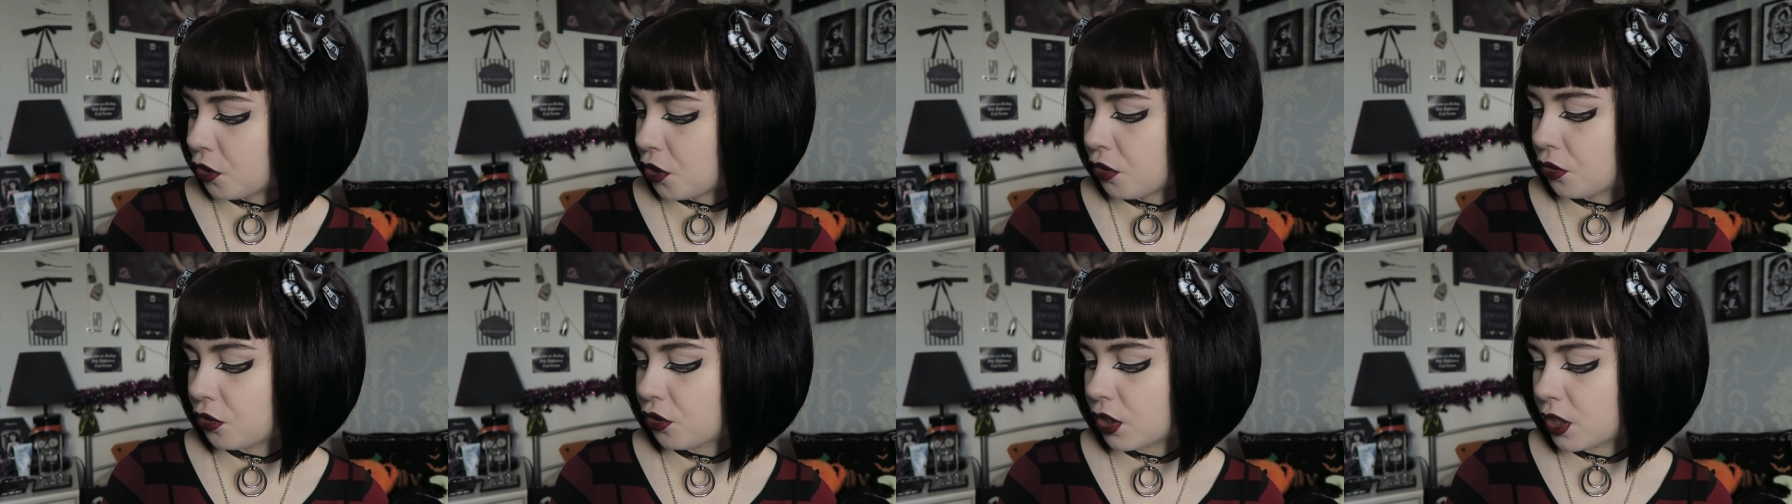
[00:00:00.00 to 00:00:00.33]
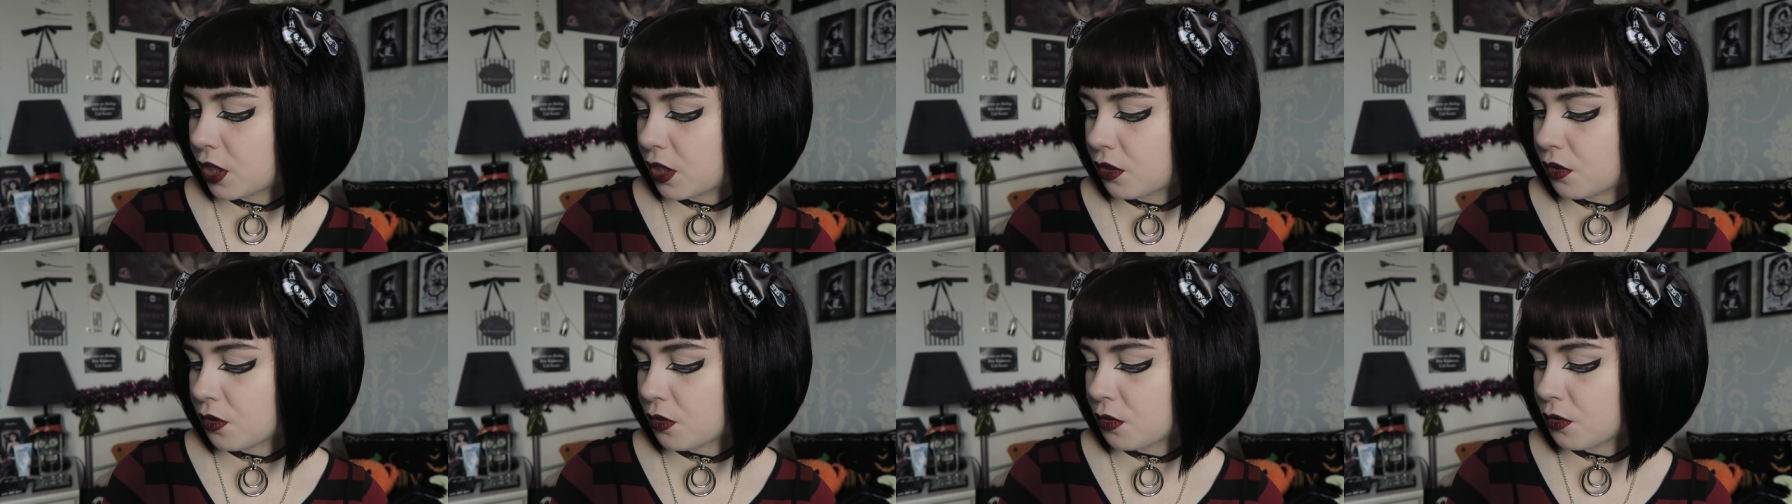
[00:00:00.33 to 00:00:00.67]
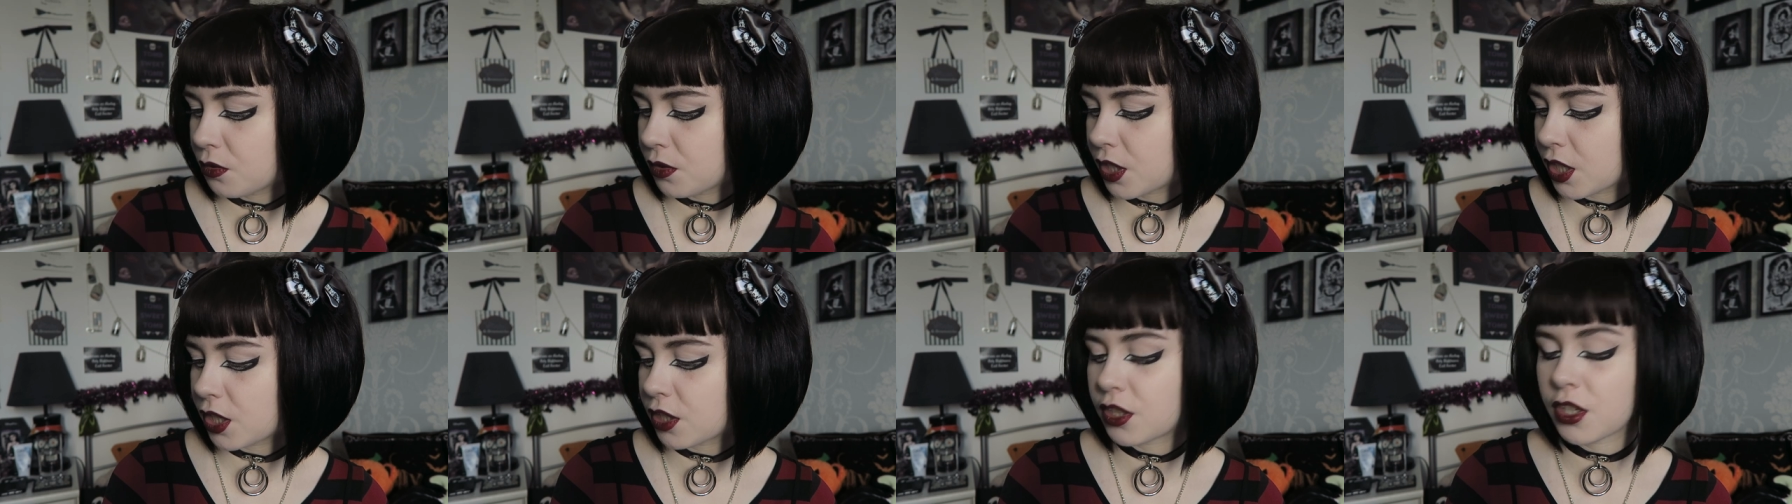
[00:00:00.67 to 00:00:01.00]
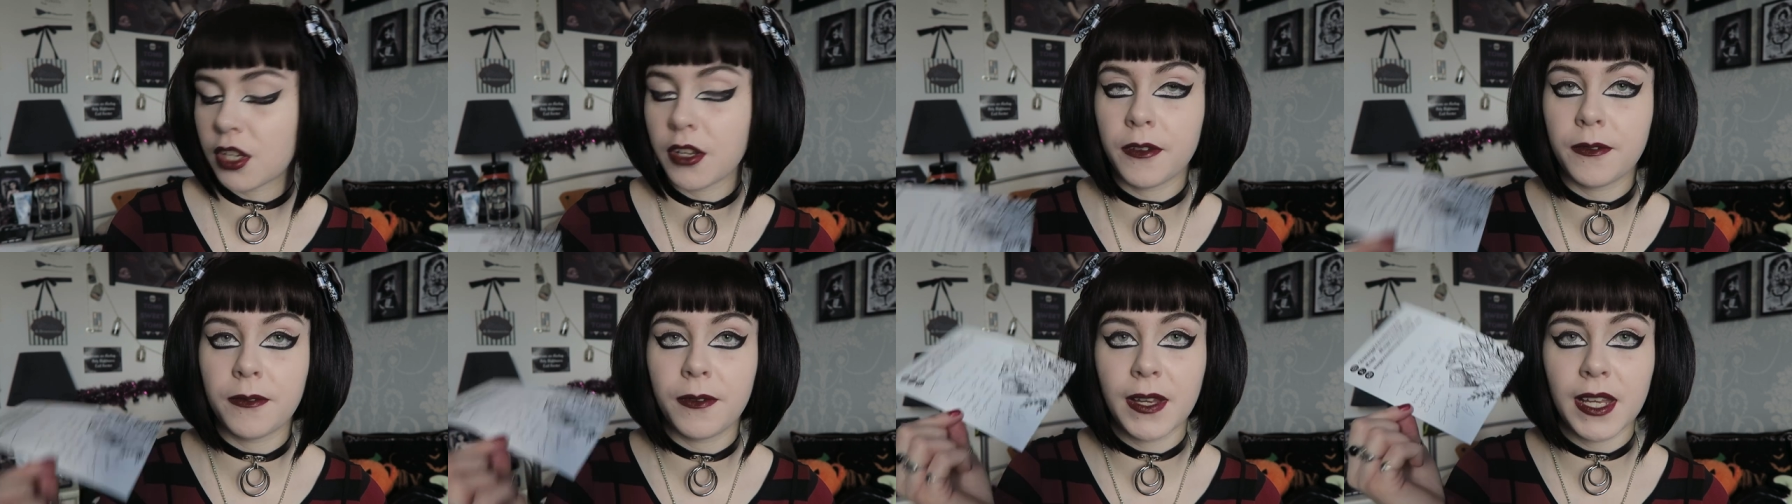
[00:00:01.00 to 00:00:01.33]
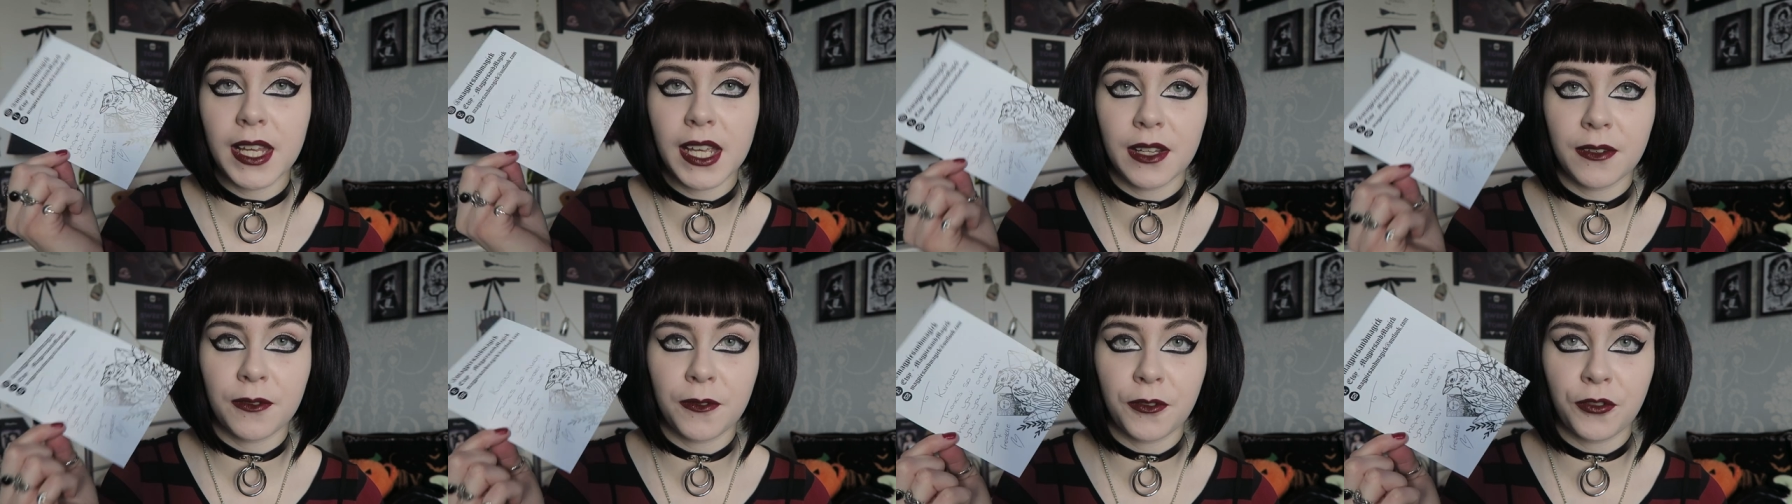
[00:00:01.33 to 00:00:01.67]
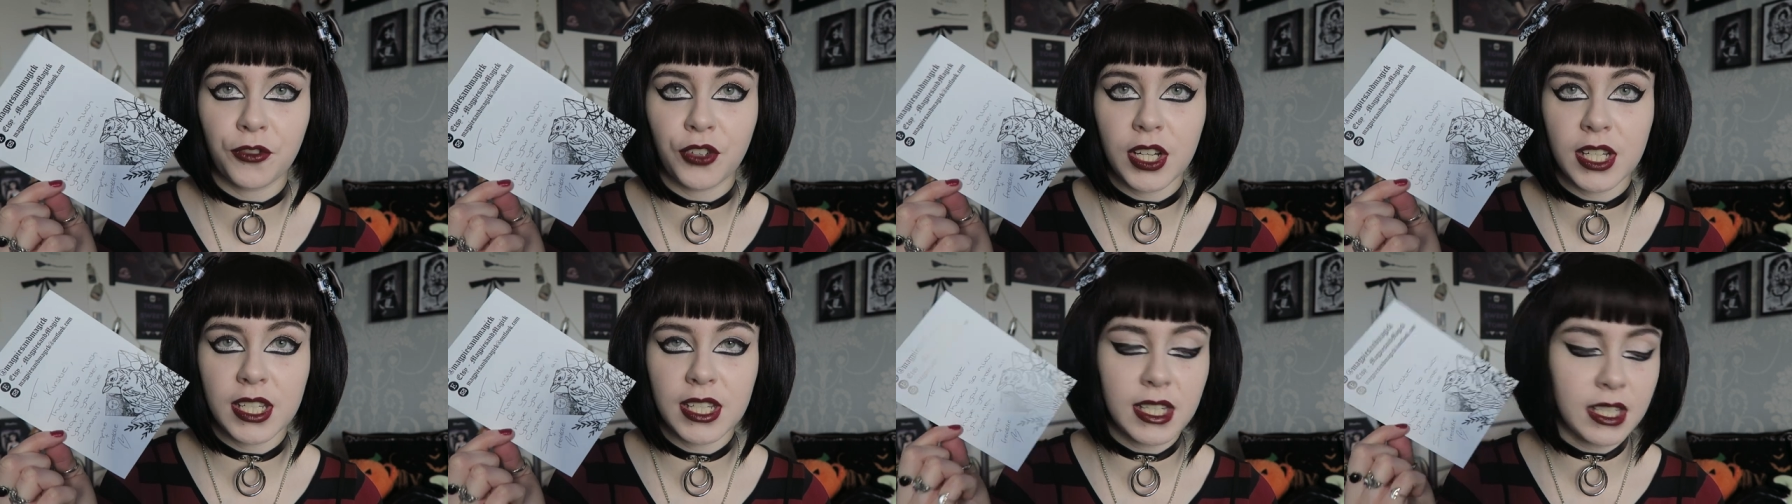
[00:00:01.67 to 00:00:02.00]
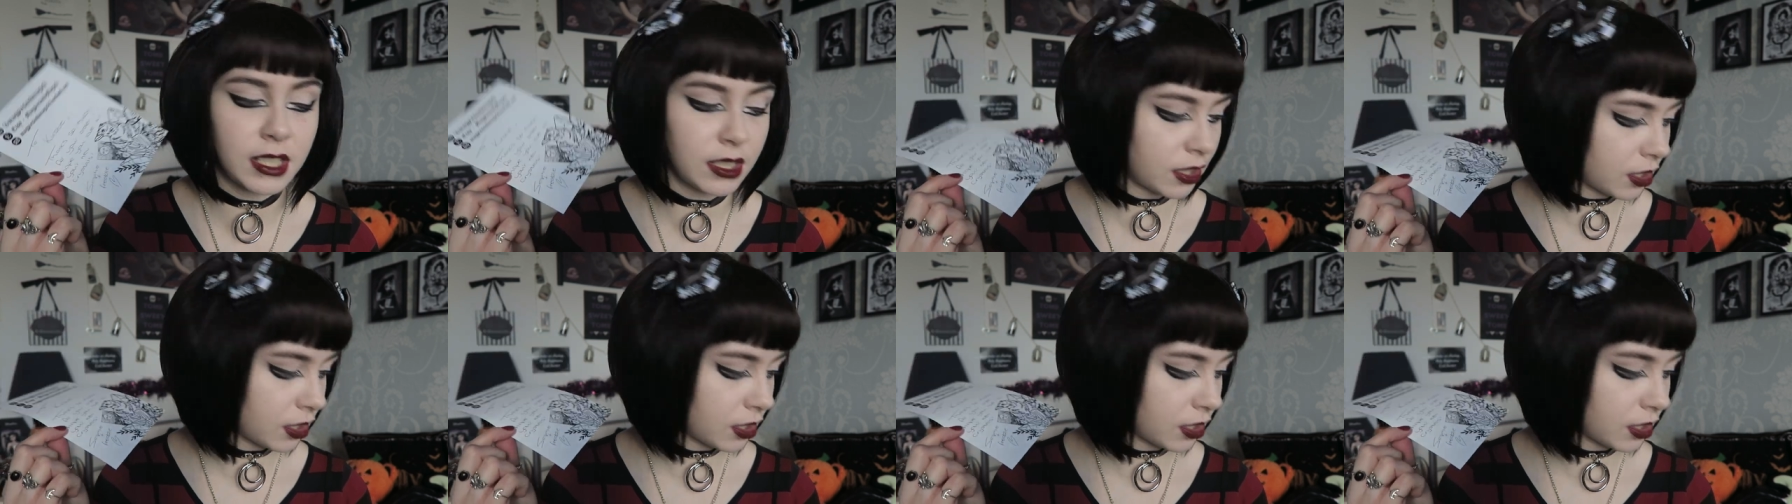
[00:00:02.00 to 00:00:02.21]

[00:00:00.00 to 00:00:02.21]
new crystals, Sophie and Freddie."